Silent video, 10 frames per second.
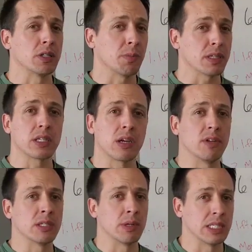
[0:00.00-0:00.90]
Plus, I'll give
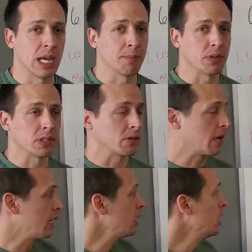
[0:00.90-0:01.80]
you some examples,
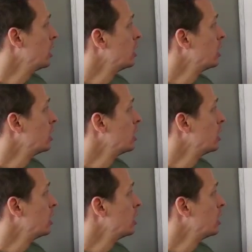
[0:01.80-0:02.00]
okay?